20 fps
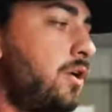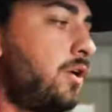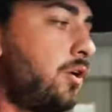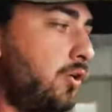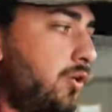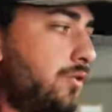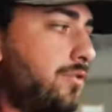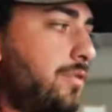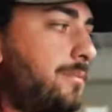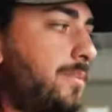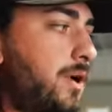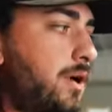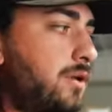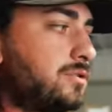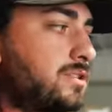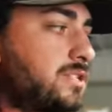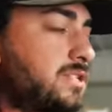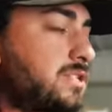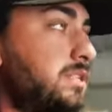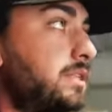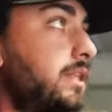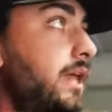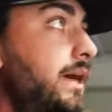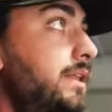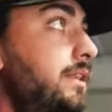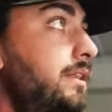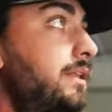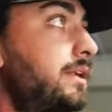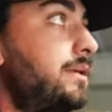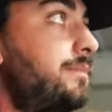hold the bow
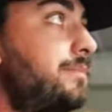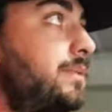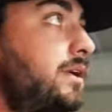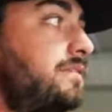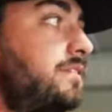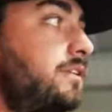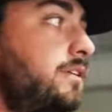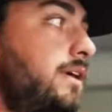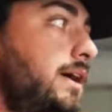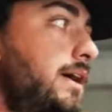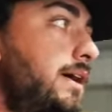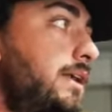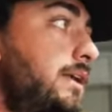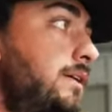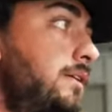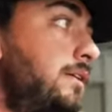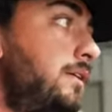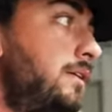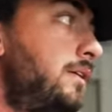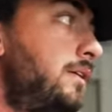slightly above your head,